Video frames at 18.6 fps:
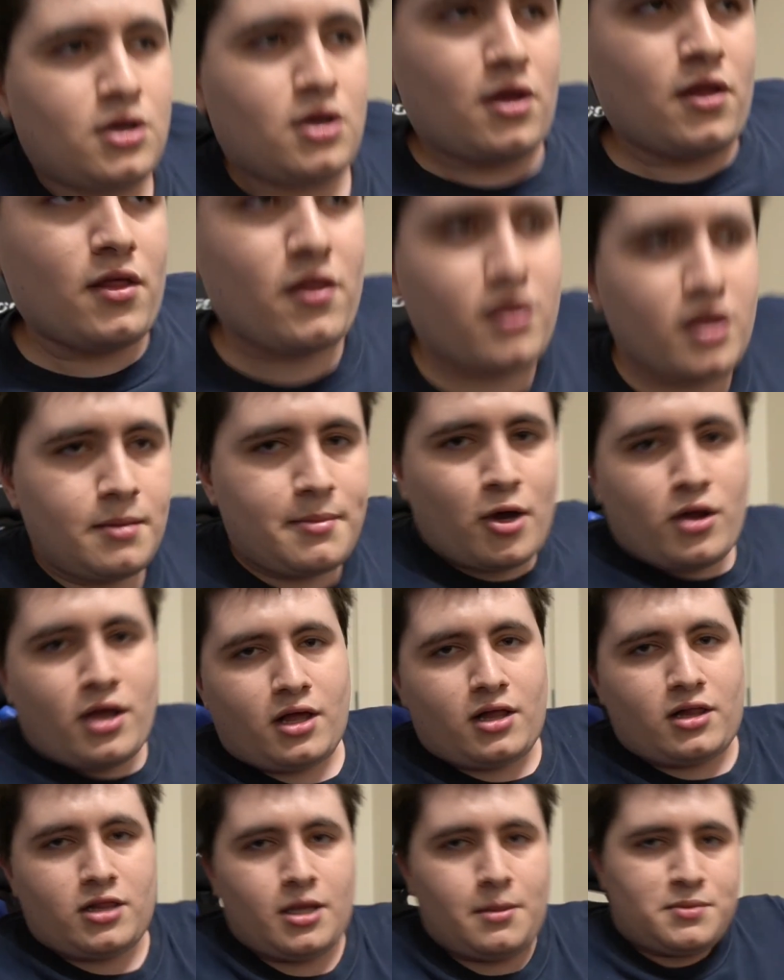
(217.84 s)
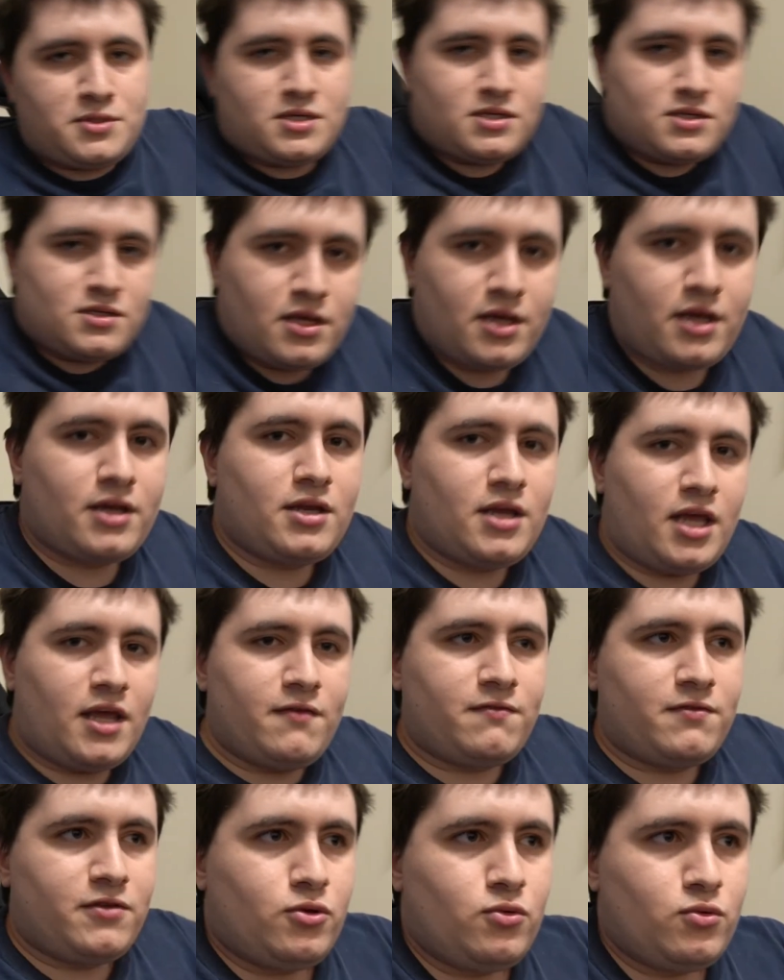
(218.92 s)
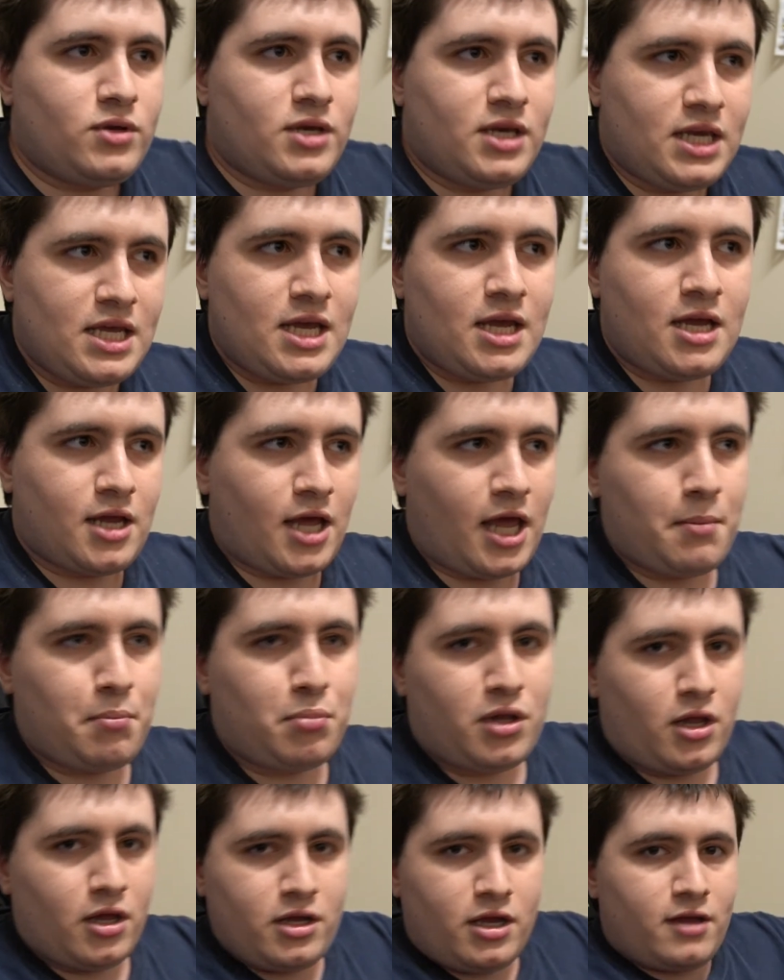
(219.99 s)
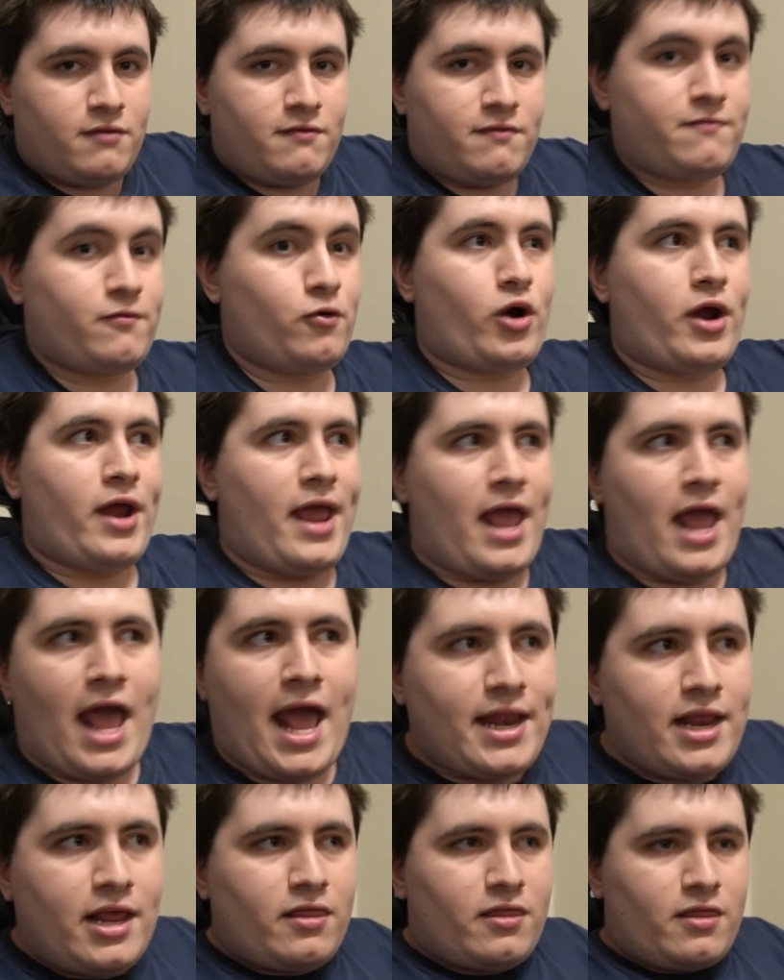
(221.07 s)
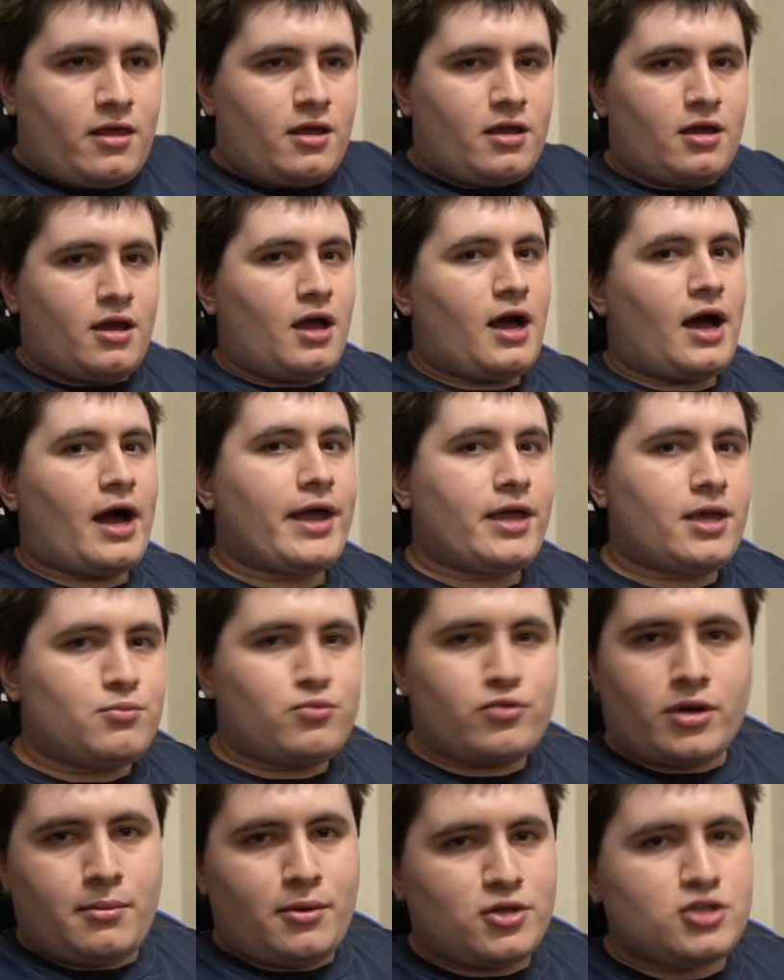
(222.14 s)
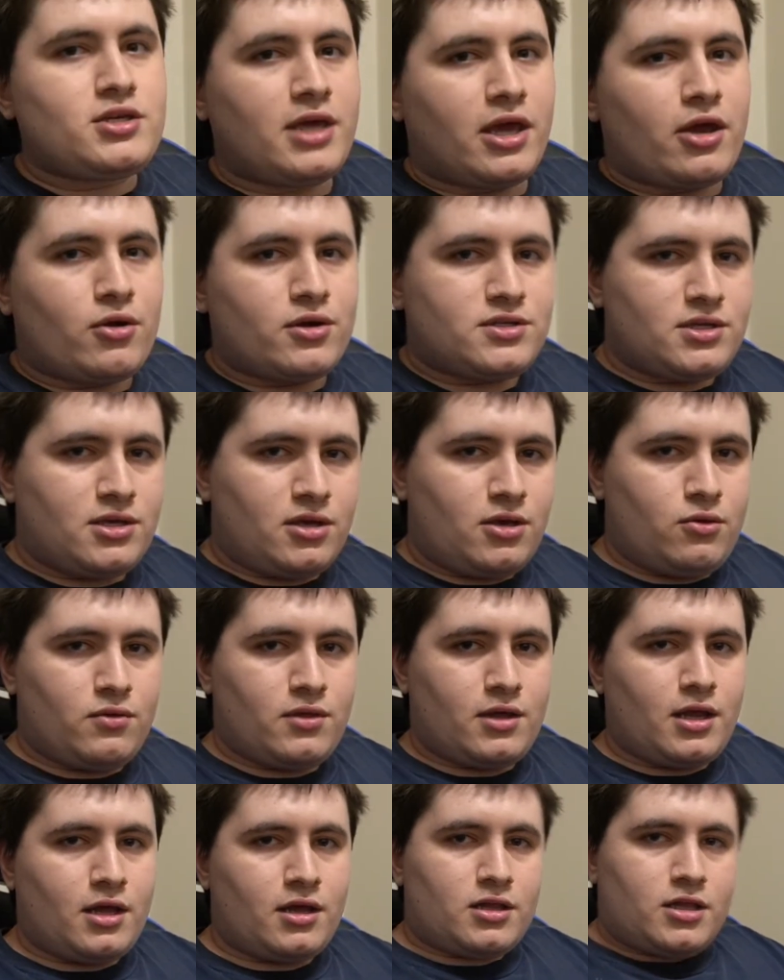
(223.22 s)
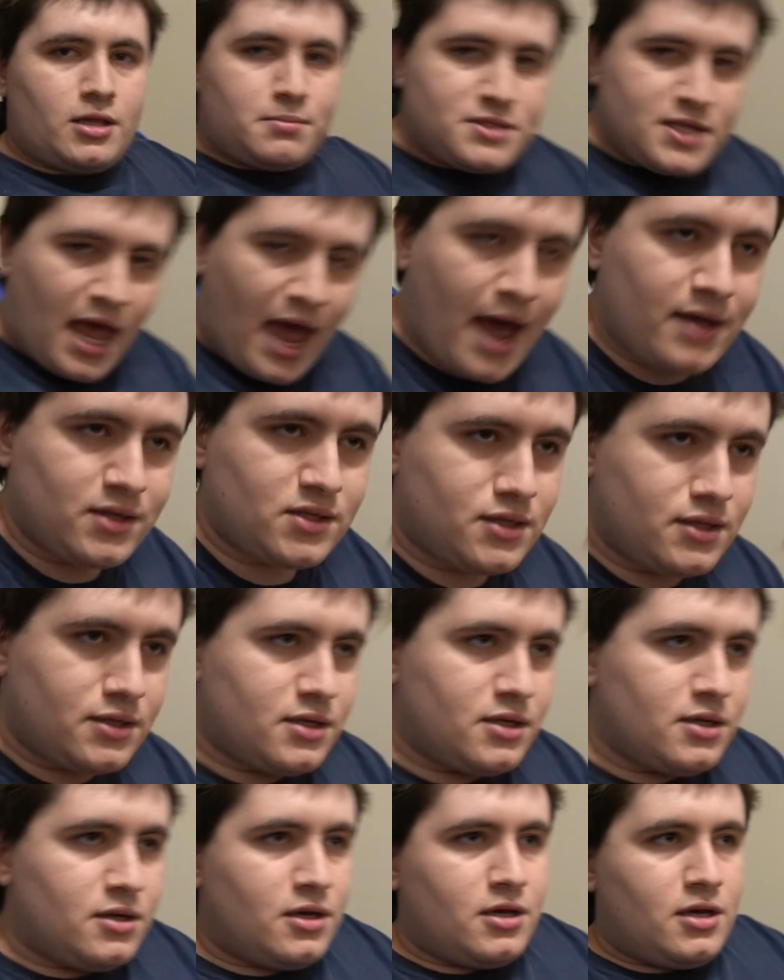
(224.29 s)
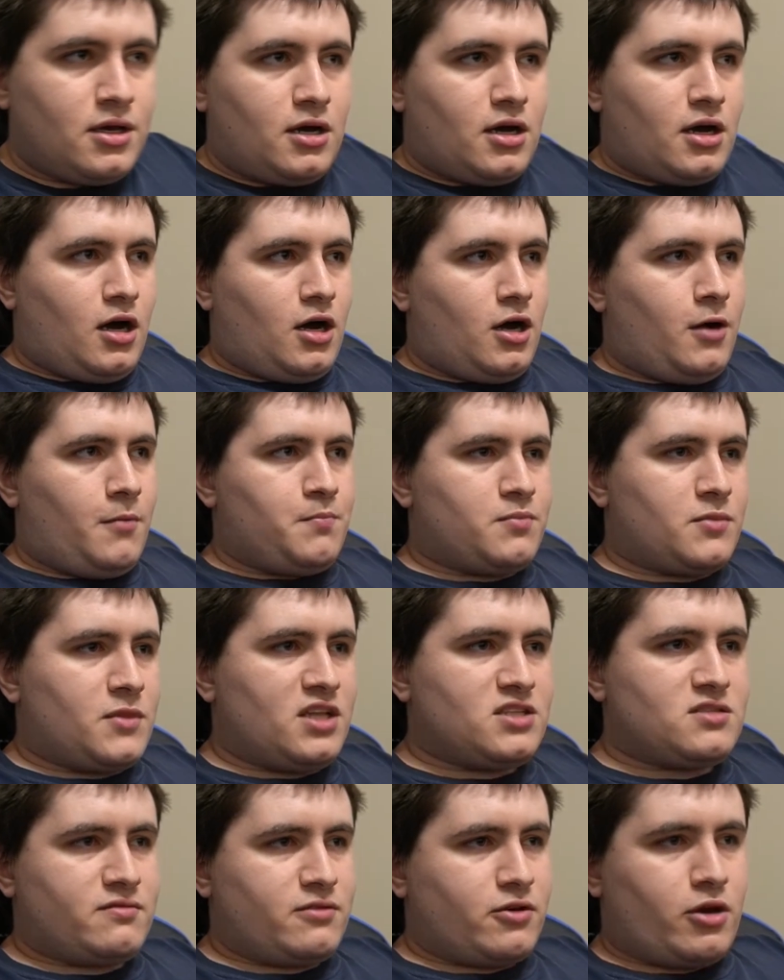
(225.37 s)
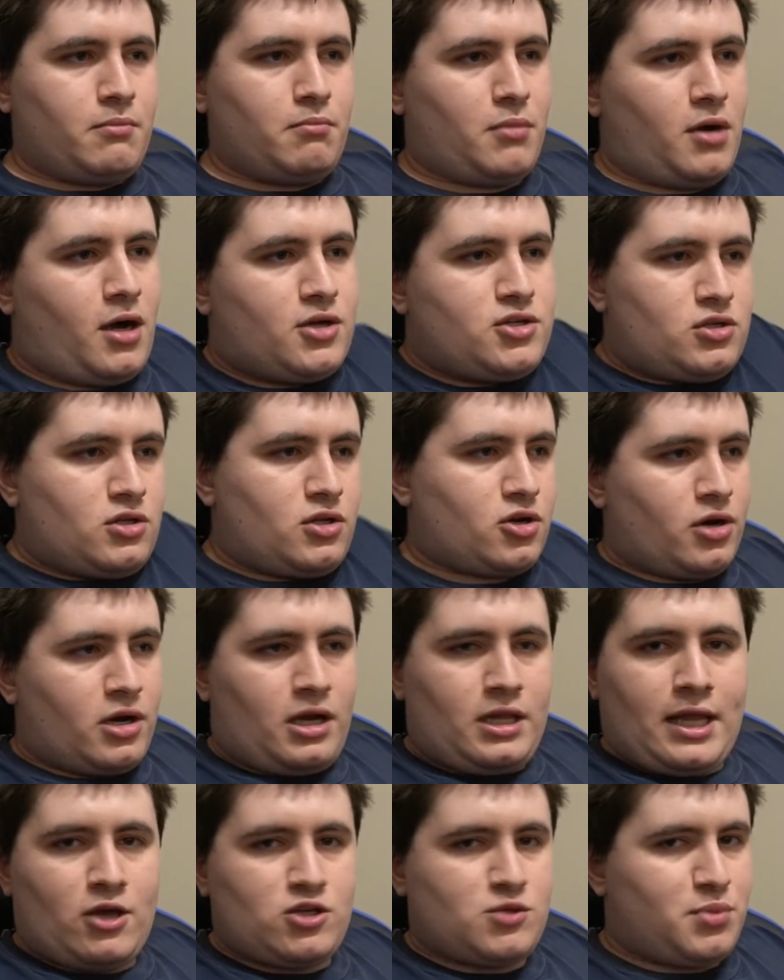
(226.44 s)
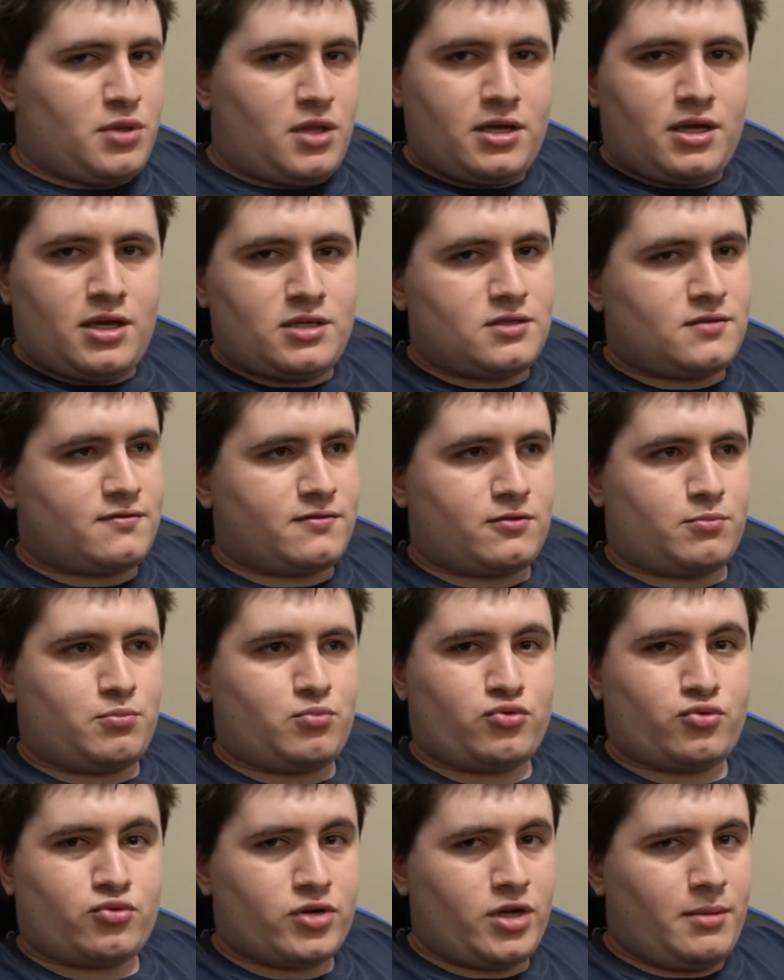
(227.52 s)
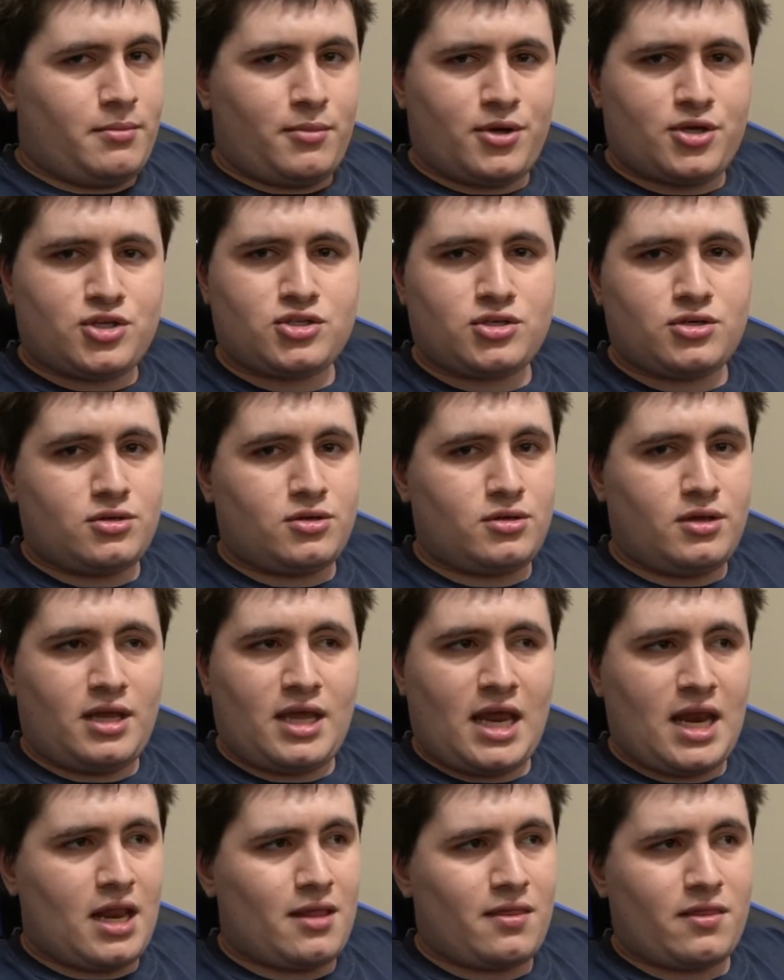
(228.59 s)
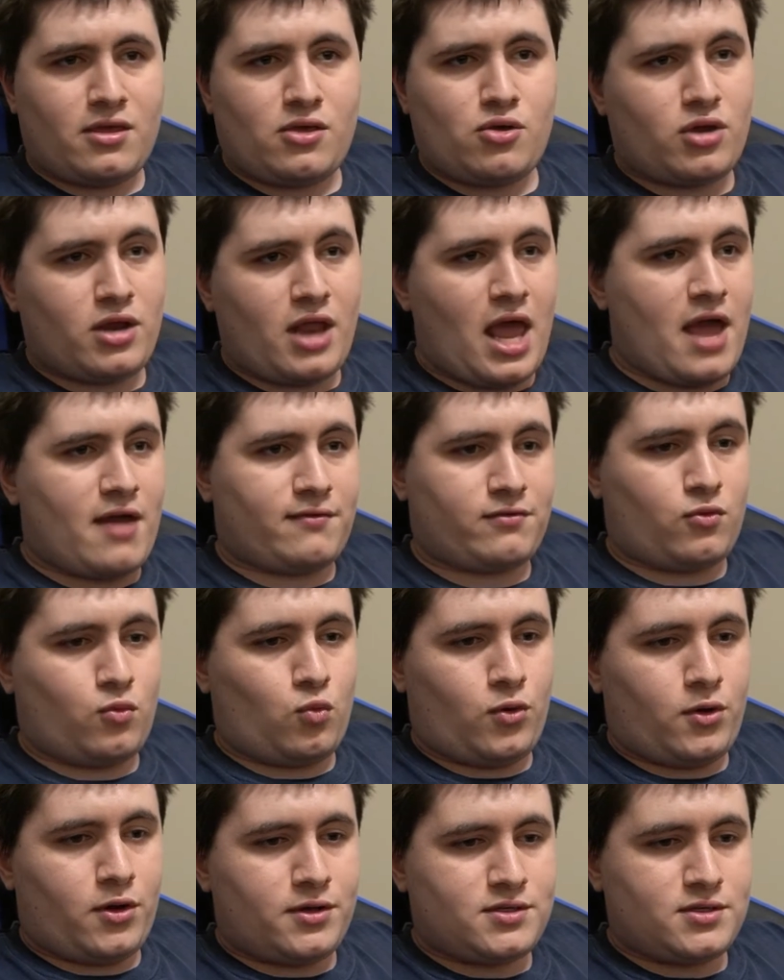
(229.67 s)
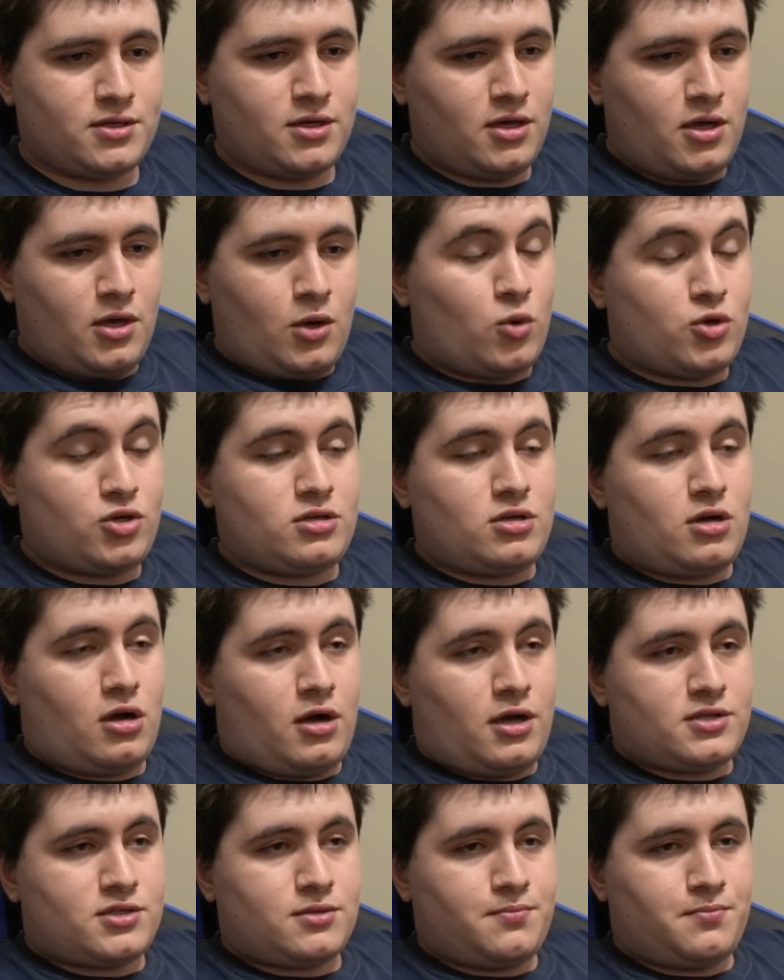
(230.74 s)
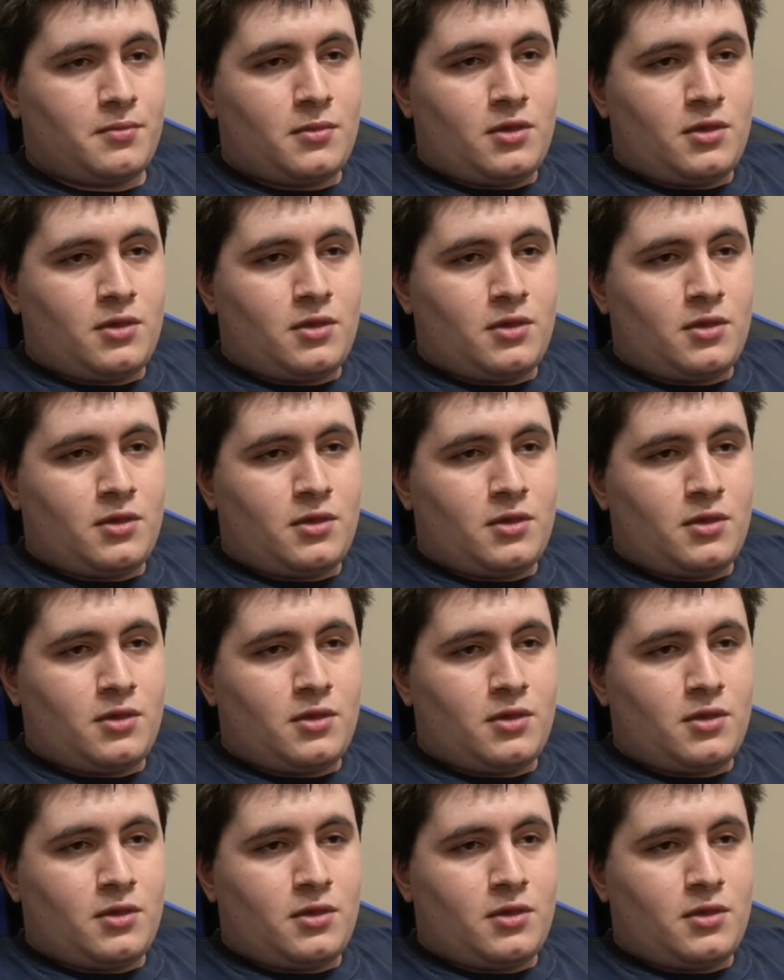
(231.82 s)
The thing about Eclipse is that if you need a plugin for anything, I can pretty much guarantee you that Eclipse has it. It's very modular. It allows plugins for pretty much anything you could ever want, which is awesome.